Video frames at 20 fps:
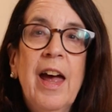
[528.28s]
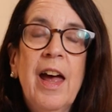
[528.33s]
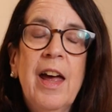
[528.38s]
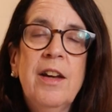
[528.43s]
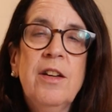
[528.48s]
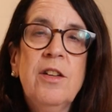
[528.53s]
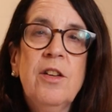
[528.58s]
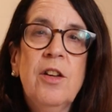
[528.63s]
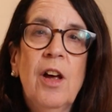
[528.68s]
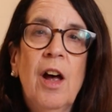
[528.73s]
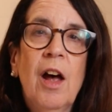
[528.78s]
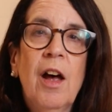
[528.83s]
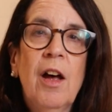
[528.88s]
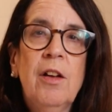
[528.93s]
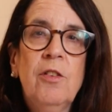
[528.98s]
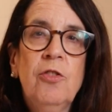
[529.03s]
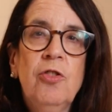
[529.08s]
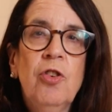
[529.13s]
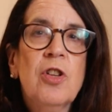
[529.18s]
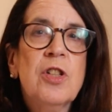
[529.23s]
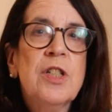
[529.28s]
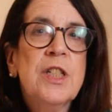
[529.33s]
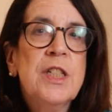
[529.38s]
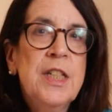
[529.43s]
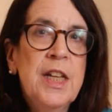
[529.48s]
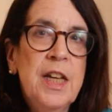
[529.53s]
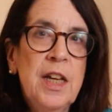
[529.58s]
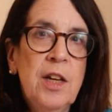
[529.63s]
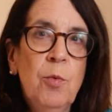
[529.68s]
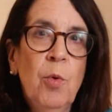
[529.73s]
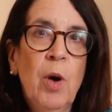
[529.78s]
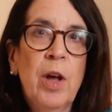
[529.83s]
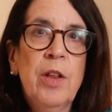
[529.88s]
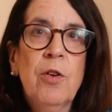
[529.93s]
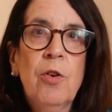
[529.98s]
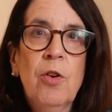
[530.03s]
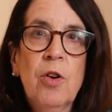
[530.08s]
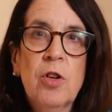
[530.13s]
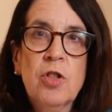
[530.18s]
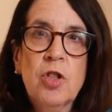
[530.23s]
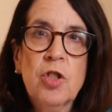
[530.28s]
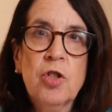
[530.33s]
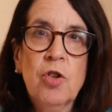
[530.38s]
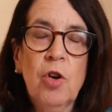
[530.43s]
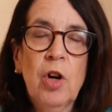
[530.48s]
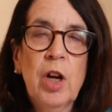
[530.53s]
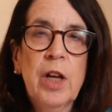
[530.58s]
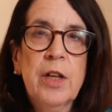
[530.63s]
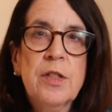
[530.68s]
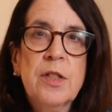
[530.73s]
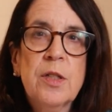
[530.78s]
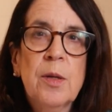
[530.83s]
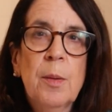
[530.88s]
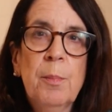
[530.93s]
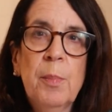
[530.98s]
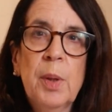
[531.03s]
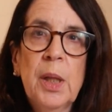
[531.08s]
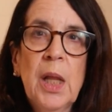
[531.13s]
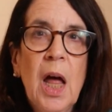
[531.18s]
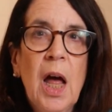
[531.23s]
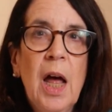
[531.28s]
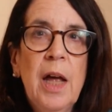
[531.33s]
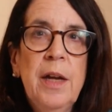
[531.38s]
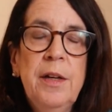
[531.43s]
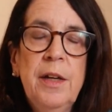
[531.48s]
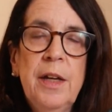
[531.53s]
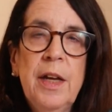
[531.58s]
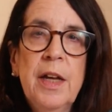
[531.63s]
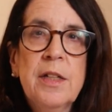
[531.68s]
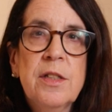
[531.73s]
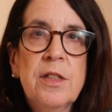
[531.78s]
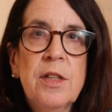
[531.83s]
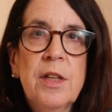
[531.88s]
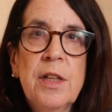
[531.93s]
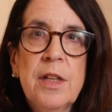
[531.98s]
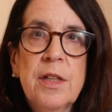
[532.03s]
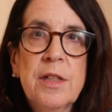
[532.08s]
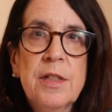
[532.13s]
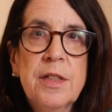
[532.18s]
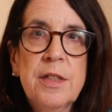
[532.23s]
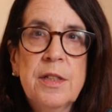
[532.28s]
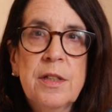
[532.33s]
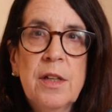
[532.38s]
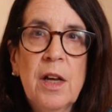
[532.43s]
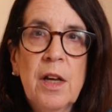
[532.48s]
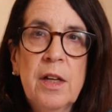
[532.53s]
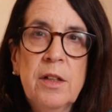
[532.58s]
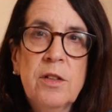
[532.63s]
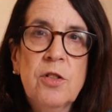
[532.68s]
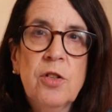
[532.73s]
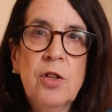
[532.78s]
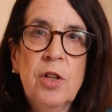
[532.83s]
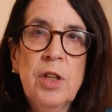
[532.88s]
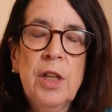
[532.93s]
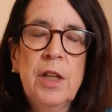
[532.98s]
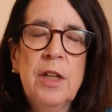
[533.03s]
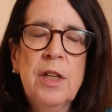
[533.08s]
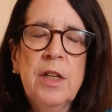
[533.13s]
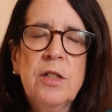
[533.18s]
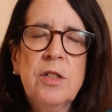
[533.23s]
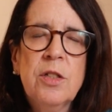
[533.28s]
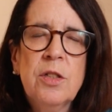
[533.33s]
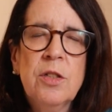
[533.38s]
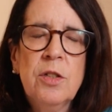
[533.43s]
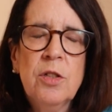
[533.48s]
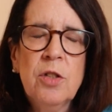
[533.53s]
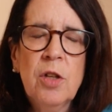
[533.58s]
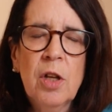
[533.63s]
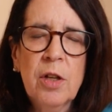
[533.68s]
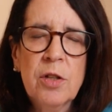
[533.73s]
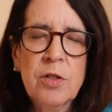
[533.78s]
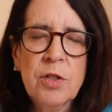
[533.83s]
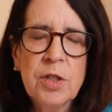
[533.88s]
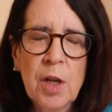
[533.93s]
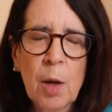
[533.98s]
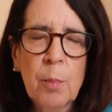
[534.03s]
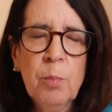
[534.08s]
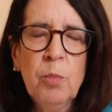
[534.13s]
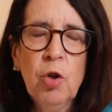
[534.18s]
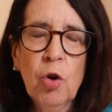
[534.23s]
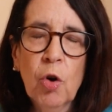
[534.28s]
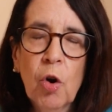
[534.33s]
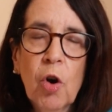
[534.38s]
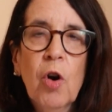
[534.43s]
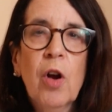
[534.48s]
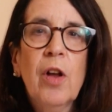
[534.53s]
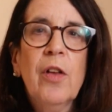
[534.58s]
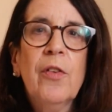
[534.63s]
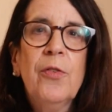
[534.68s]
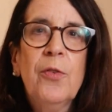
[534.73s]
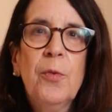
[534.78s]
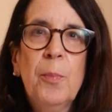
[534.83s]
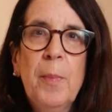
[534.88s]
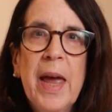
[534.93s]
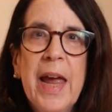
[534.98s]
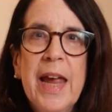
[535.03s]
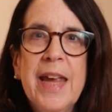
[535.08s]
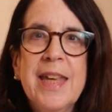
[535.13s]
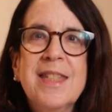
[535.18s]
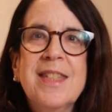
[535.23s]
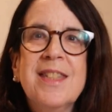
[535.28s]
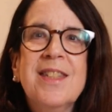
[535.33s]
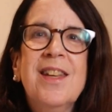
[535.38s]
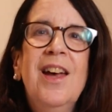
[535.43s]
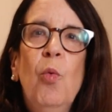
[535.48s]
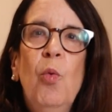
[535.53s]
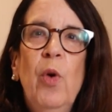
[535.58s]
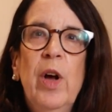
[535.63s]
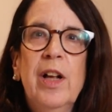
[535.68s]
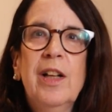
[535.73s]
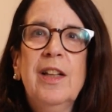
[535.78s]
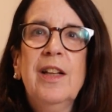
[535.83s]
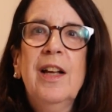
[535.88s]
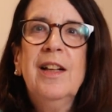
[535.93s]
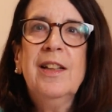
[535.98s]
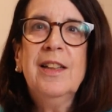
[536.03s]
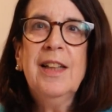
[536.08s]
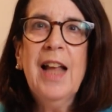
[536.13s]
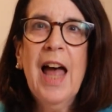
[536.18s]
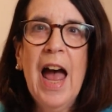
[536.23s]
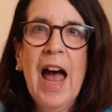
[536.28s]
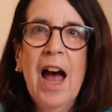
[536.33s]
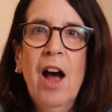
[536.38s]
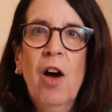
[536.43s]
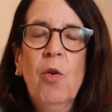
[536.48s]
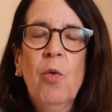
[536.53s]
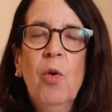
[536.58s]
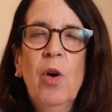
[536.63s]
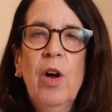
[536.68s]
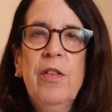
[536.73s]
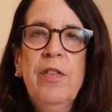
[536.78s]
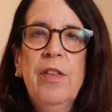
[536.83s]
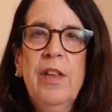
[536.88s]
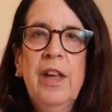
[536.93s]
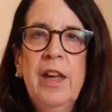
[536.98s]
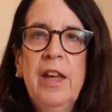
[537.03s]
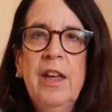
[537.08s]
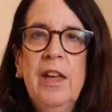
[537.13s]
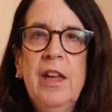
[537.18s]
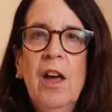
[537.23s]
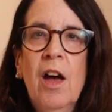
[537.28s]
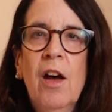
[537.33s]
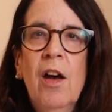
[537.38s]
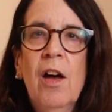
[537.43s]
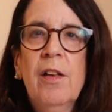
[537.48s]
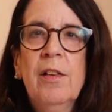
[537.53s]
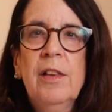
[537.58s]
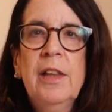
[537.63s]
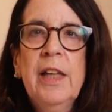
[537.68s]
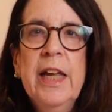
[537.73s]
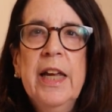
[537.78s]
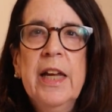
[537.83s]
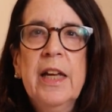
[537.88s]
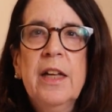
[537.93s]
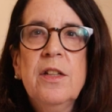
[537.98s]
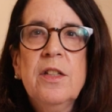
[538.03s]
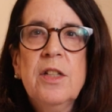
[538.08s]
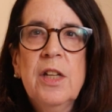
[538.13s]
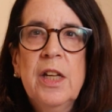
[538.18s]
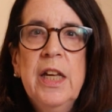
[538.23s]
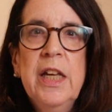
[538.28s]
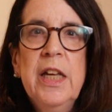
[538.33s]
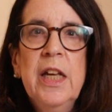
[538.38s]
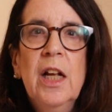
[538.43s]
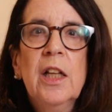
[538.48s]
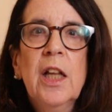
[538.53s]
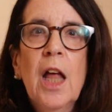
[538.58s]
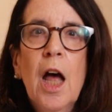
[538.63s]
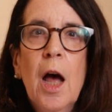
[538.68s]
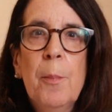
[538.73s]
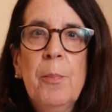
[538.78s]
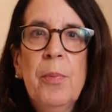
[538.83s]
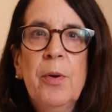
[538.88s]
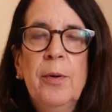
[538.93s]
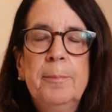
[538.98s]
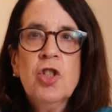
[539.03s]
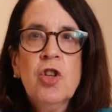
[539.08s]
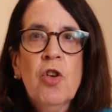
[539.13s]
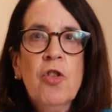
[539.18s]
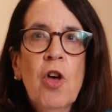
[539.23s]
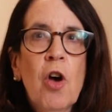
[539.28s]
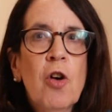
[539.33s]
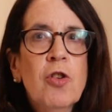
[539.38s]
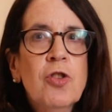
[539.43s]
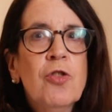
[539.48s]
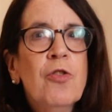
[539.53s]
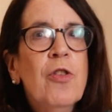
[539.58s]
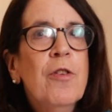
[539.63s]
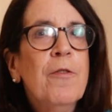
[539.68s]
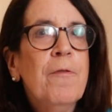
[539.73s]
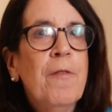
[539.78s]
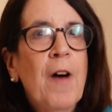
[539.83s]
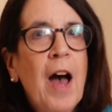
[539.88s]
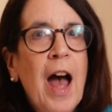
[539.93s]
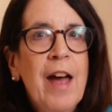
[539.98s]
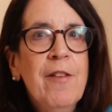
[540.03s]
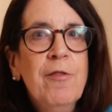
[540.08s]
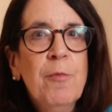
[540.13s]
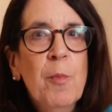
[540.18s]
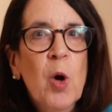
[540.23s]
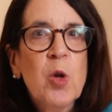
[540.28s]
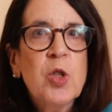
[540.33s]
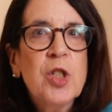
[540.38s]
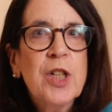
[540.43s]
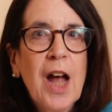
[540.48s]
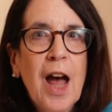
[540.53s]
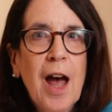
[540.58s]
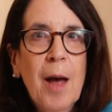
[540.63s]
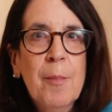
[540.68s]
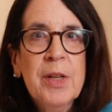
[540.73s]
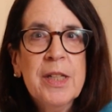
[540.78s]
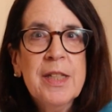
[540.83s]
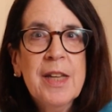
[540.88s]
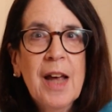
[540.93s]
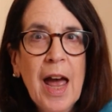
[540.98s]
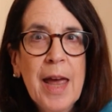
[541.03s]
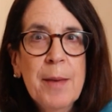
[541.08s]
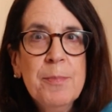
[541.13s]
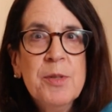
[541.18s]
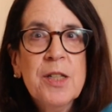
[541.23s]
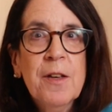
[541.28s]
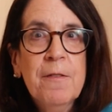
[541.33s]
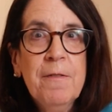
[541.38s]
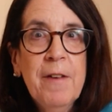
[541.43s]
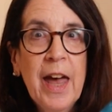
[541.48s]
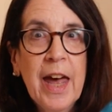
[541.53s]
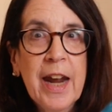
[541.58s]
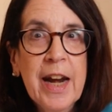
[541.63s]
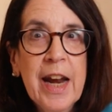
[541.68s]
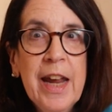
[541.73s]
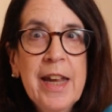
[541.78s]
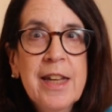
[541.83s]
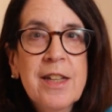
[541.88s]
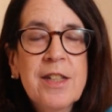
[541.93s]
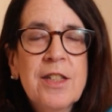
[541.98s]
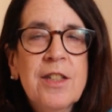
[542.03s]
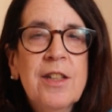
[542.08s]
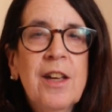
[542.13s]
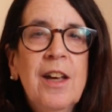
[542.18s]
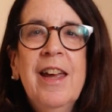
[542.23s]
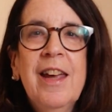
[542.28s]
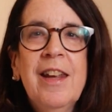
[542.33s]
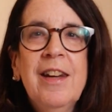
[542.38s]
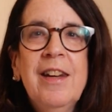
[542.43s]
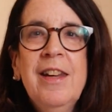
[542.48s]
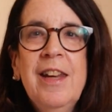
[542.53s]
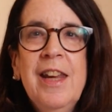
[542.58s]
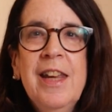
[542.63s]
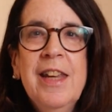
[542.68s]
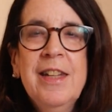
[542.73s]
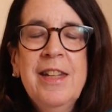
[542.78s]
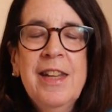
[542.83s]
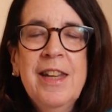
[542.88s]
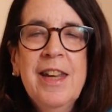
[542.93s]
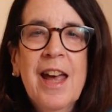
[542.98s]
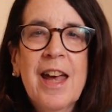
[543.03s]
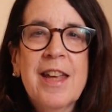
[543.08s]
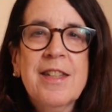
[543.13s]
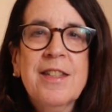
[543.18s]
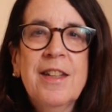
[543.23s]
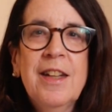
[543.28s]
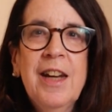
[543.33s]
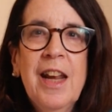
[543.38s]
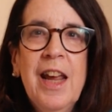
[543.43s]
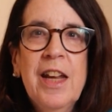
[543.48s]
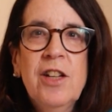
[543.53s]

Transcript: and just see whether inserting some blood into the subdural space will allow the leak to heal up. So those are the 5 most common types of headaches in EDS and